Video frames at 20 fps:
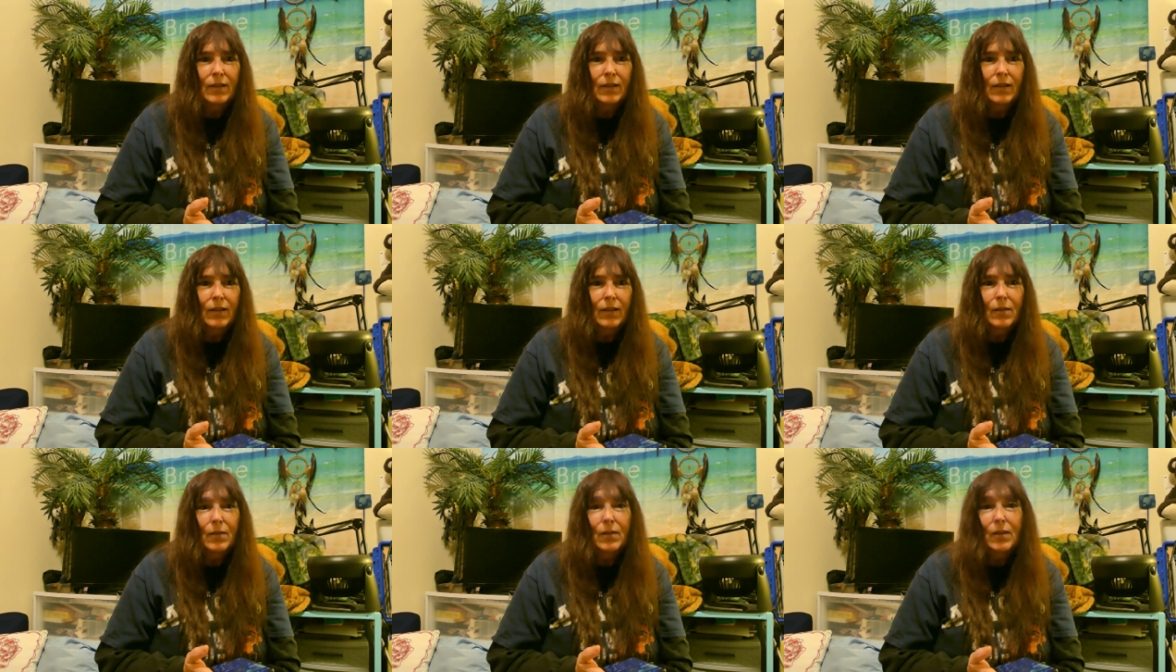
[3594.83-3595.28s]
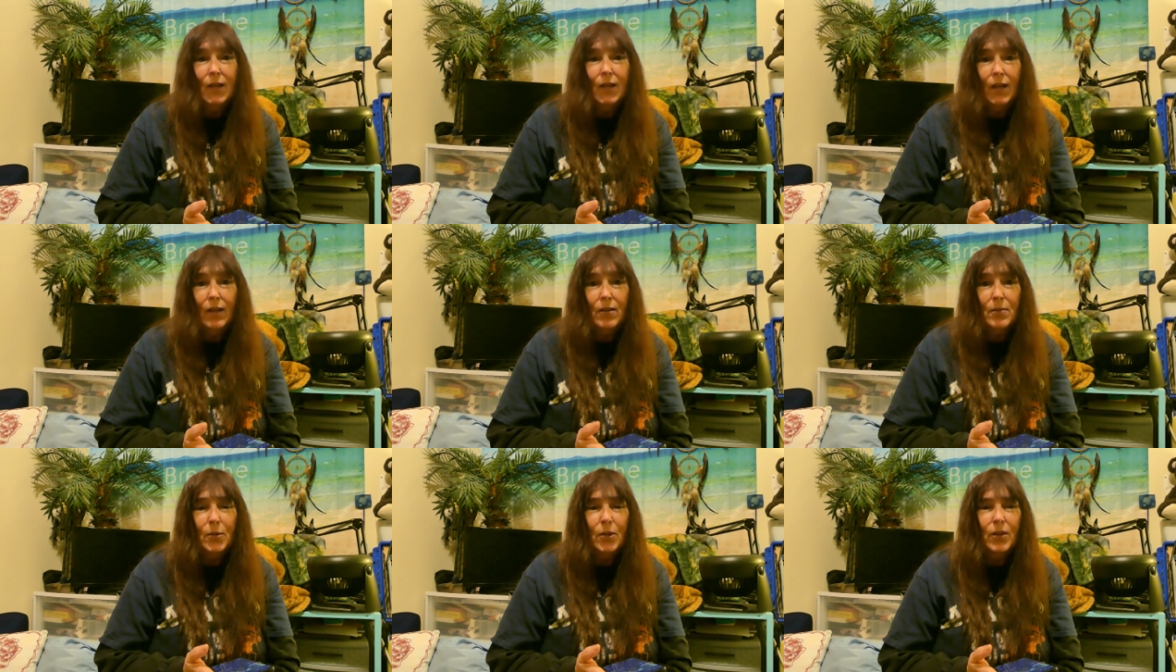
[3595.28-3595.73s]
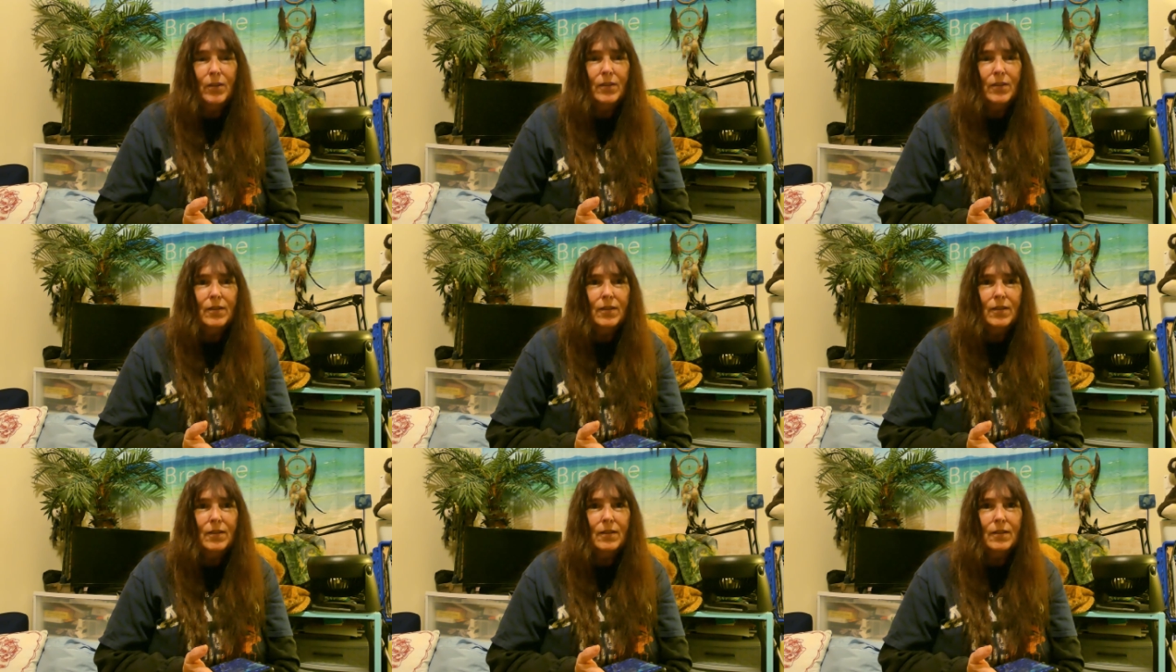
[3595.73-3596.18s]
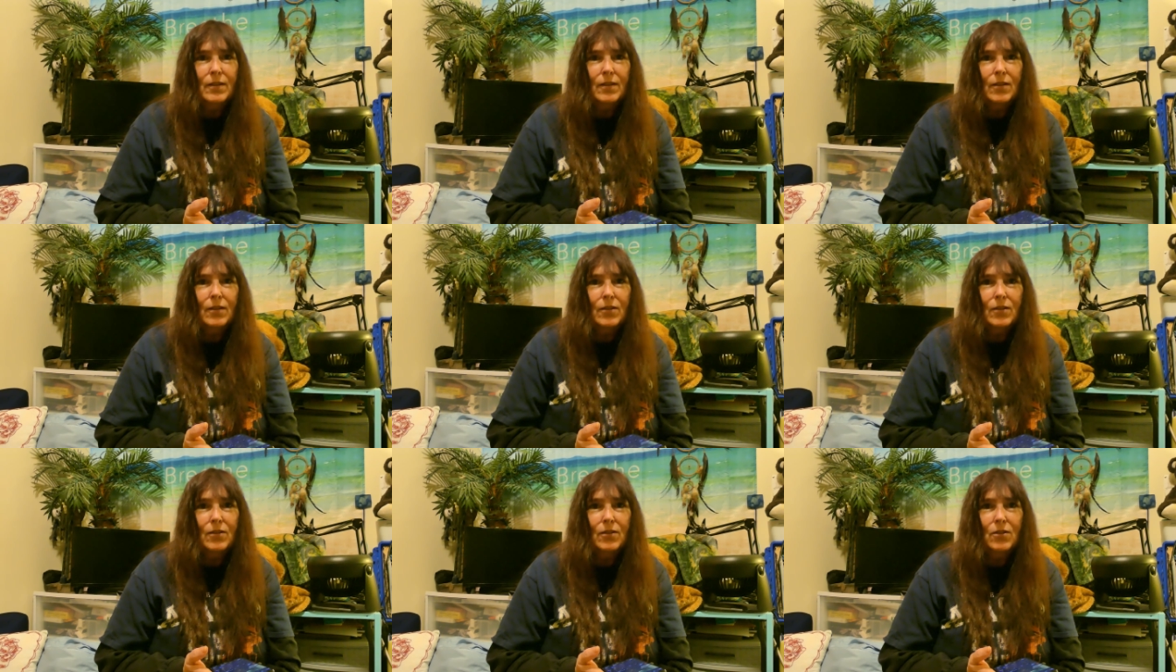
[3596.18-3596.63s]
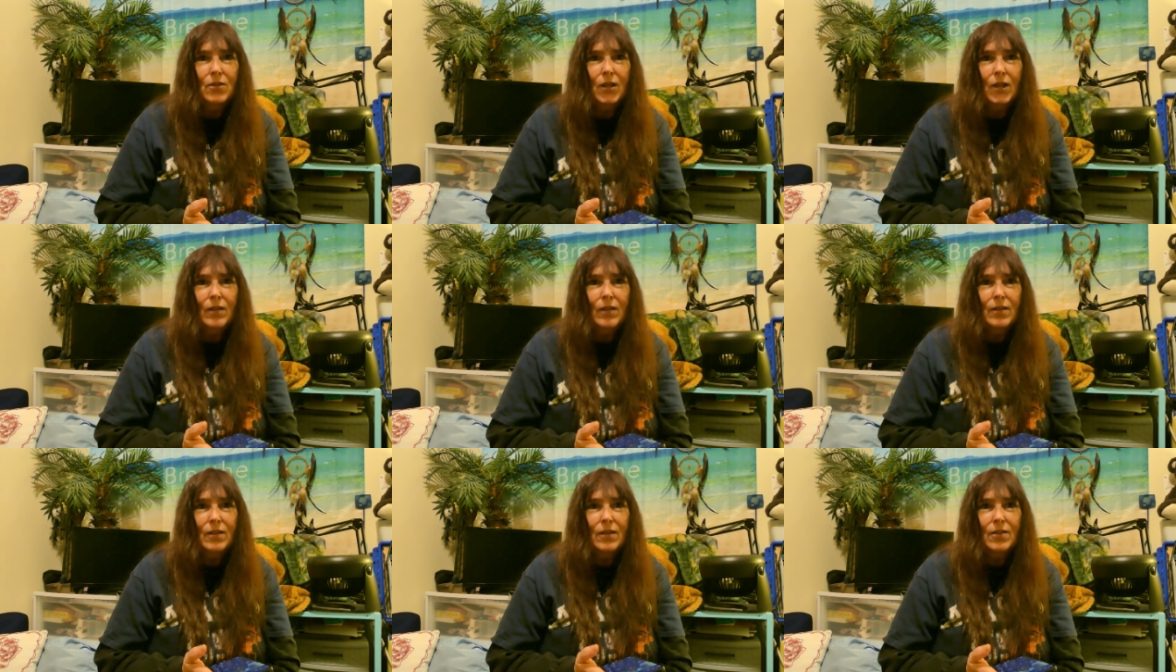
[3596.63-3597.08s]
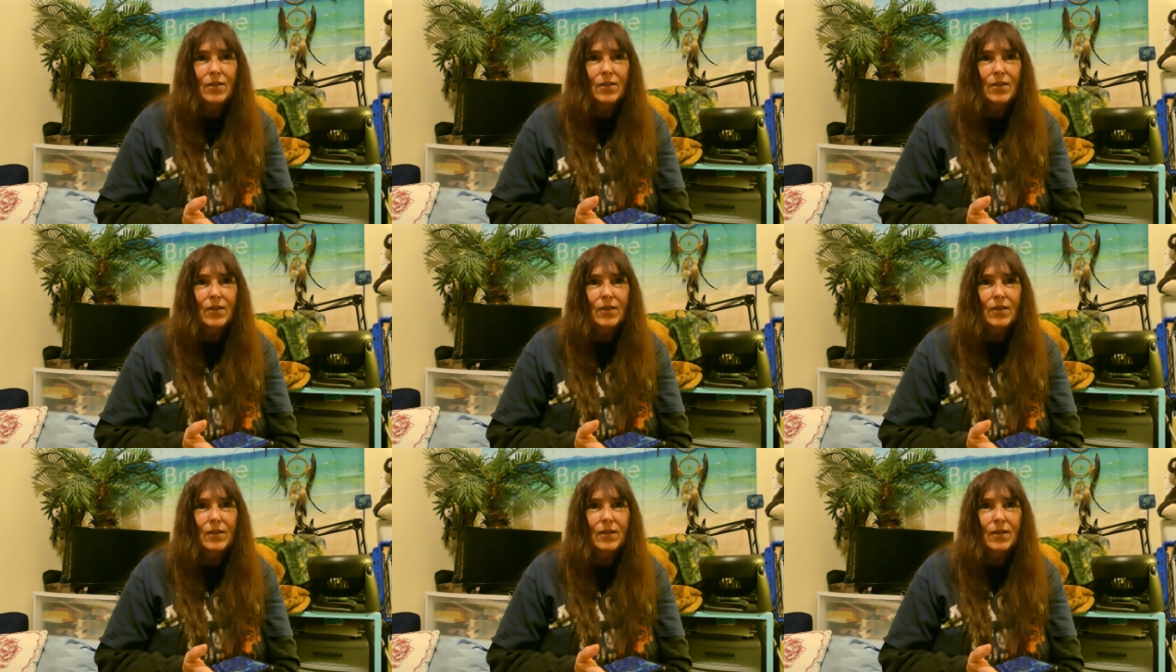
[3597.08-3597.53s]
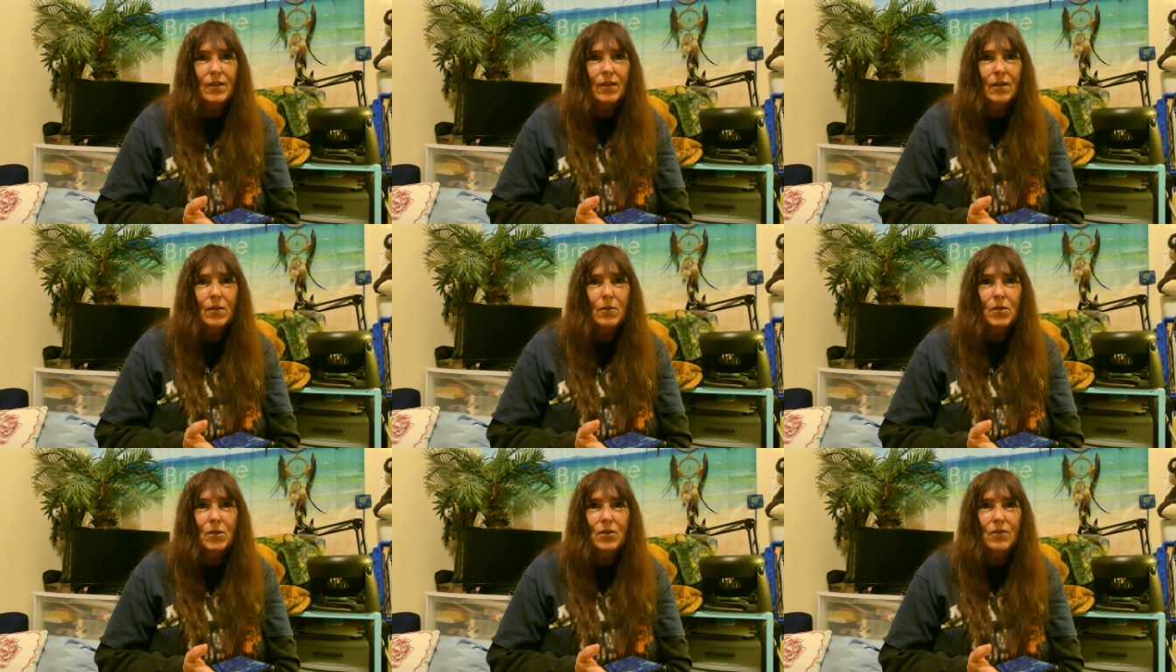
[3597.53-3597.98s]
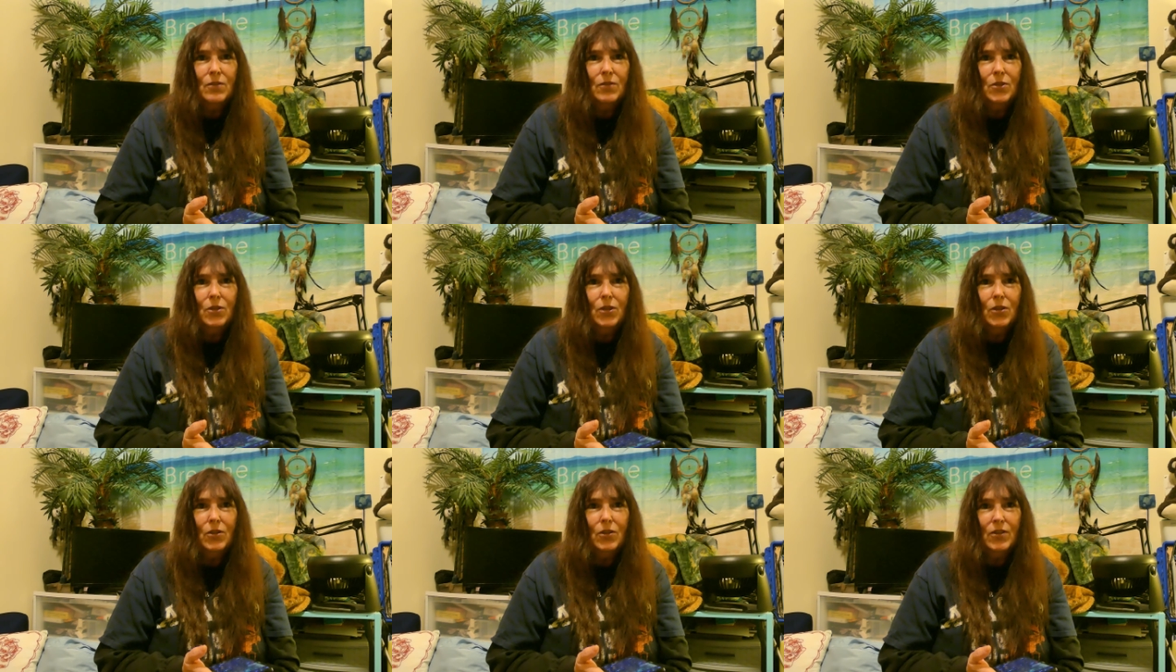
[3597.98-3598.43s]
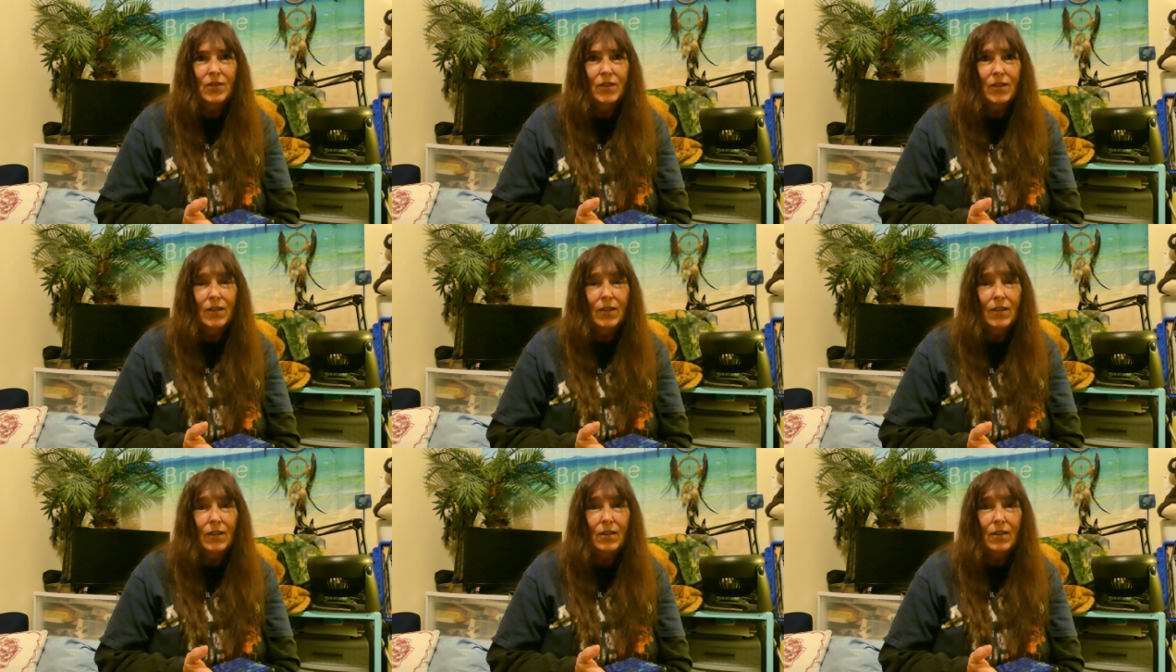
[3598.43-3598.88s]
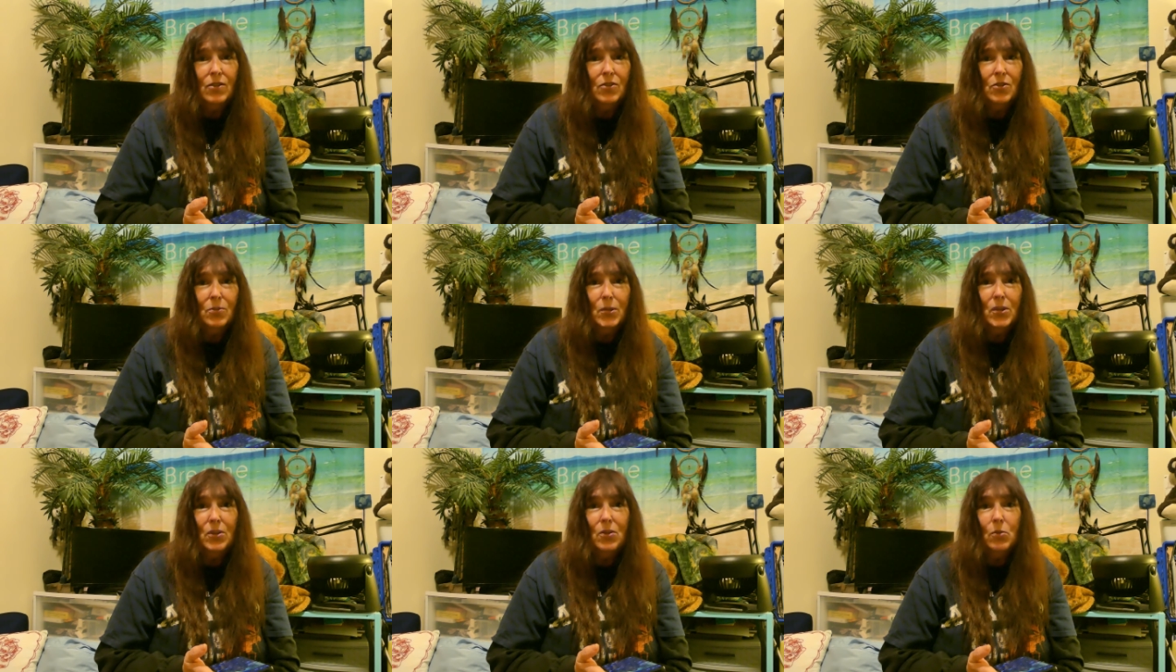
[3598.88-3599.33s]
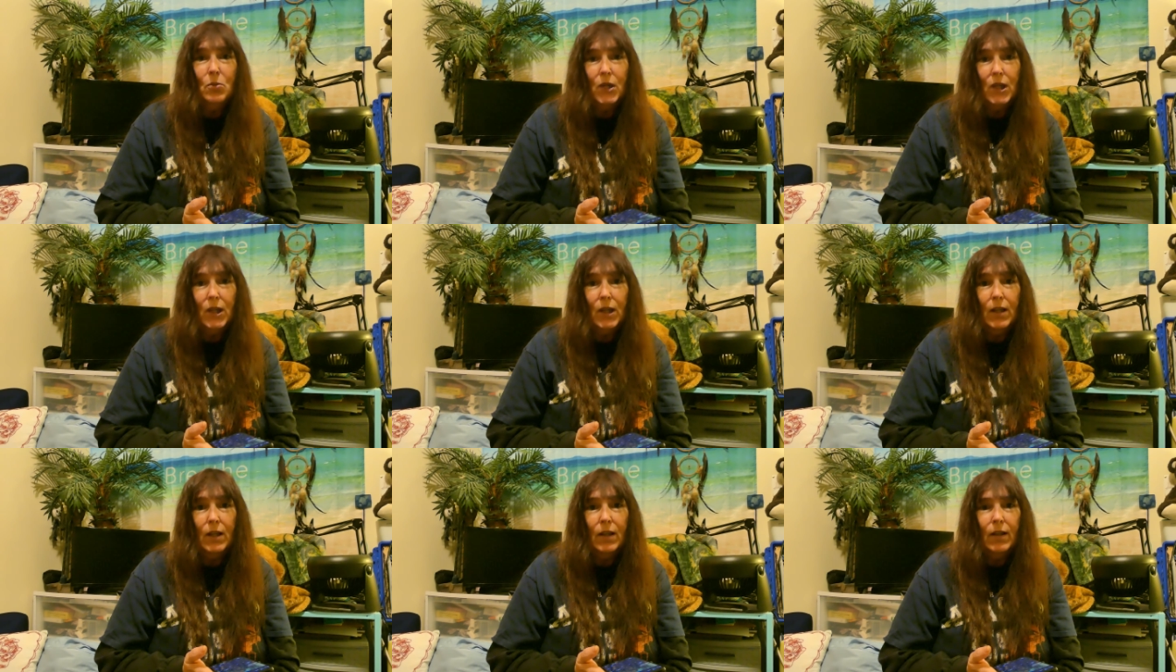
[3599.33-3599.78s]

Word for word: Um, gas prices, there's two gas stations in Sitka, which if you go to Sitka and you spend a week,